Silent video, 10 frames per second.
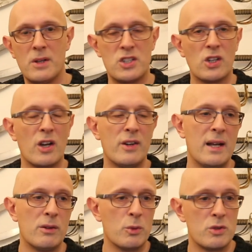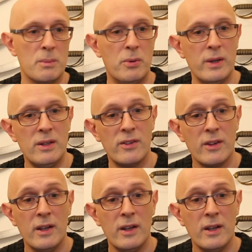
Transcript: as you go down towards the point.